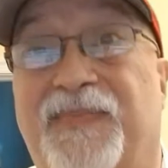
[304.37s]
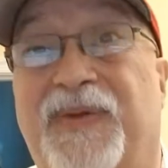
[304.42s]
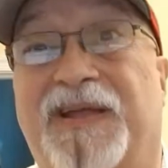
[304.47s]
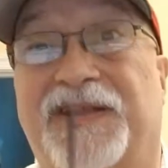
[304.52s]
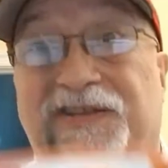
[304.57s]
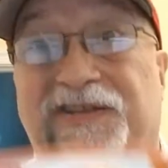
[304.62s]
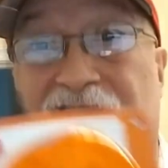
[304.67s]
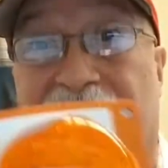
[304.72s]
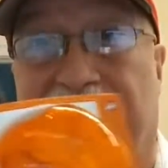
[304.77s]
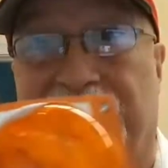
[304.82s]

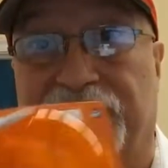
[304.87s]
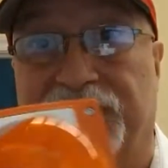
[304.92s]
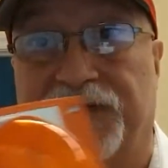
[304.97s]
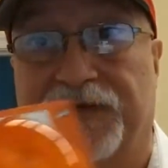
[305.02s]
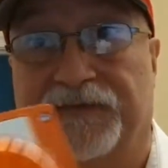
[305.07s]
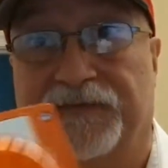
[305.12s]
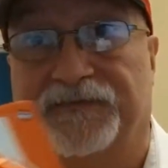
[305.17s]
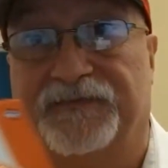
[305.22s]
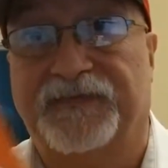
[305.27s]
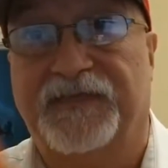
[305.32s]
big
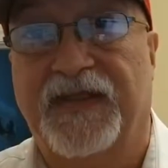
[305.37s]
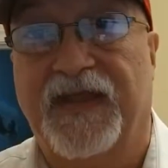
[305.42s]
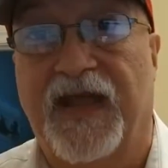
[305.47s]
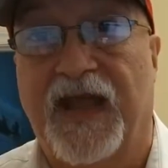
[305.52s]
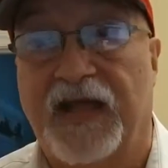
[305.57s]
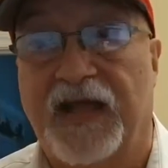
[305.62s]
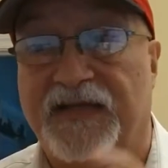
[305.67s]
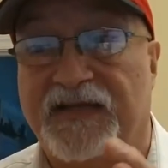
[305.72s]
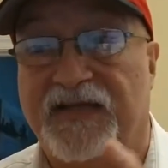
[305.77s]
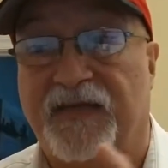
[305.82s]
change.
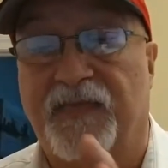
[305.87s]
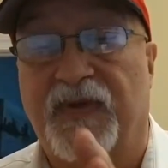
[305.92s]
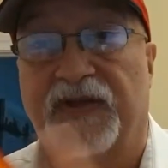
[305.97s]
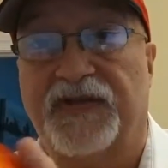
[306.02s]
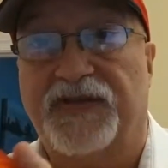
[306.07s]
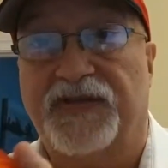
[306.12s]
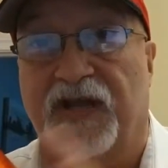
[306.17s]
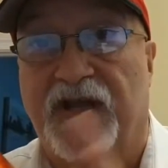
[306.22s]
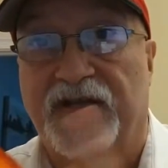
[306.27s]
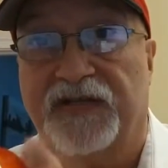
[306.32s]
That's the
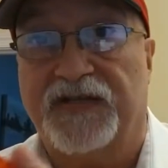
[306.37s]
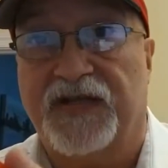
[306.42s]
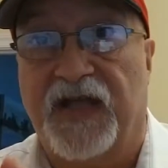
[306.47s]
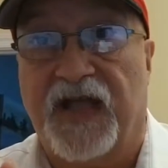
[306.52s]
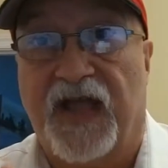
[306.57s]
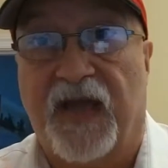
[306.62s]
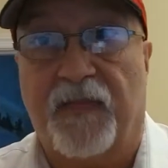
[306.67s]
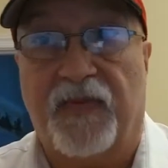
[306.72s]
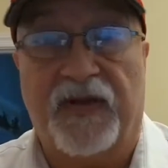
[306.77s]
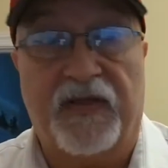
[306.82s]
big change to
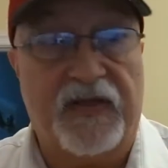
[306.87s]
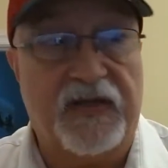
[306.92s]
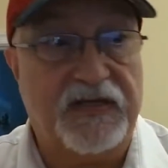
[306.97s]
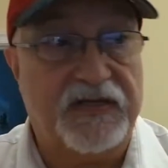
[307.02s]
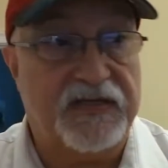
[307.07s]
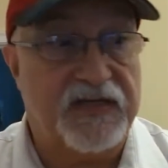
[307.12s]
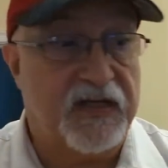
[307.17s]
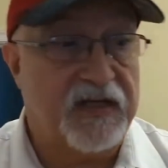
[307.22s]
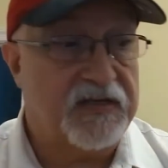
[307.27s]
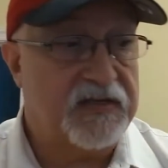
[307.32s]
happen to
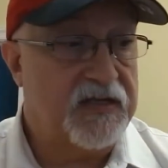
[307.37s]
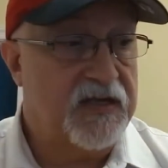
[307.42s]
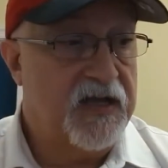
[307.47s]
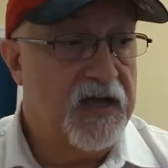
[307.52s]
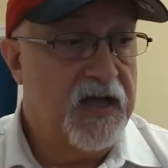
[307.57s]
these things.